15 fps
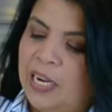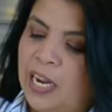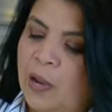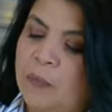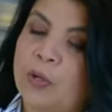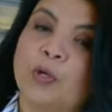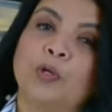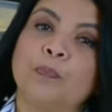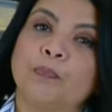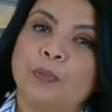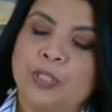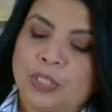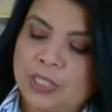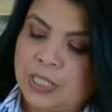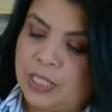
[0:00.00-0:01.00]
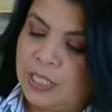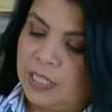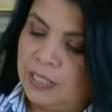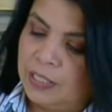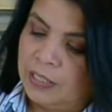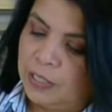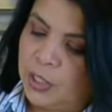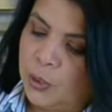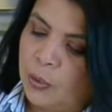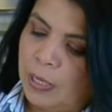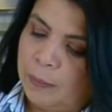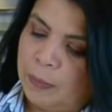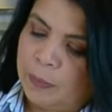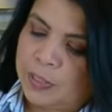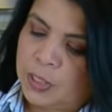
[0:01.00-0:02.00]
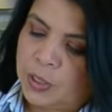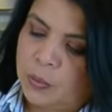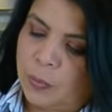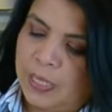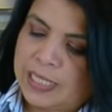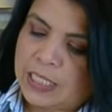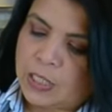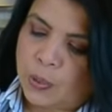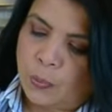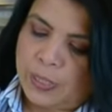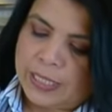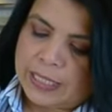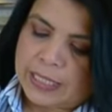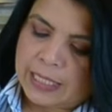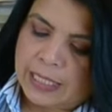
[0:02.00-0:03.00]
Now we're going to put the cucumber, which is well squeezed,